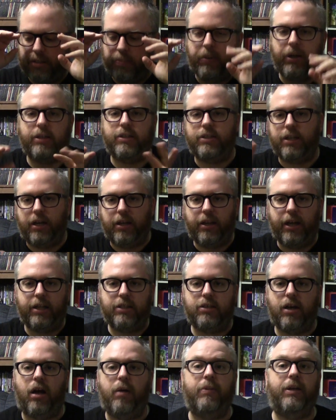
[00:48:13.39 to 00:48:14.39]
but uh,
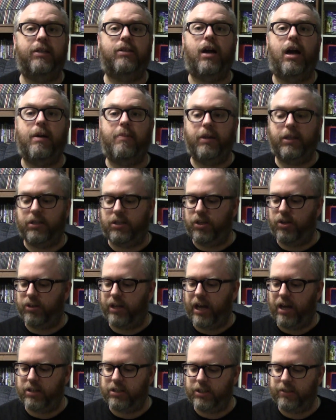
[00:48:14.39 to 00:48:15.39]
that's all I'm going to talk about the two
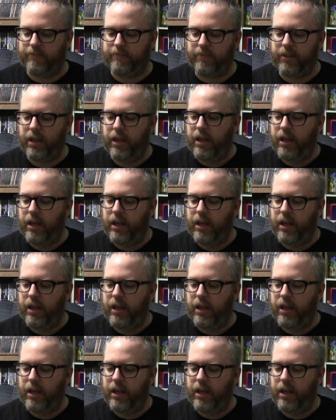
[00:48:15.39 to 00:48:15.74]
thousands.